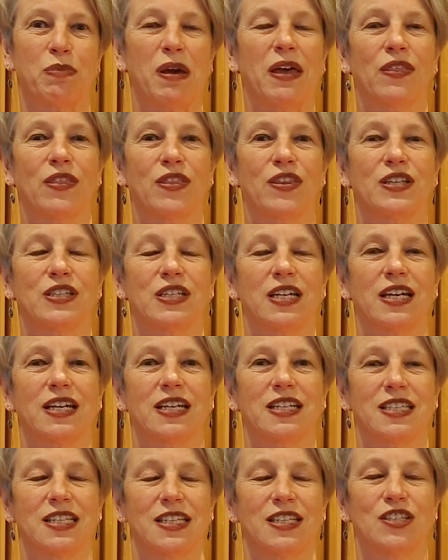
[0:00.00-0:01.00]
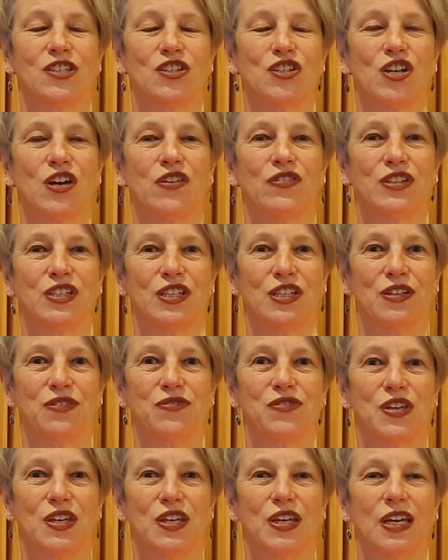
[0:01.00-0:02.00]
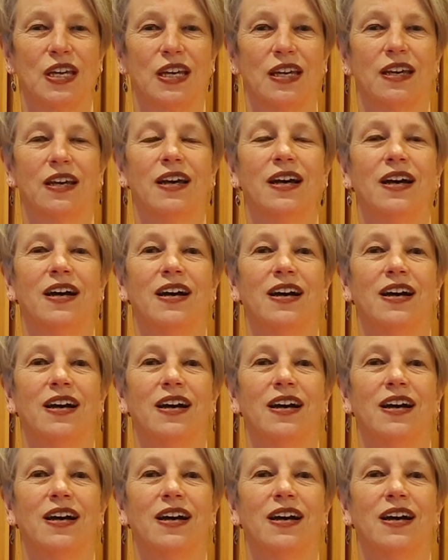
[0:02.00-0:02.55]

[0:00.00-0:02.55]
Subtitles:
Panther Taxis Charity of the Year,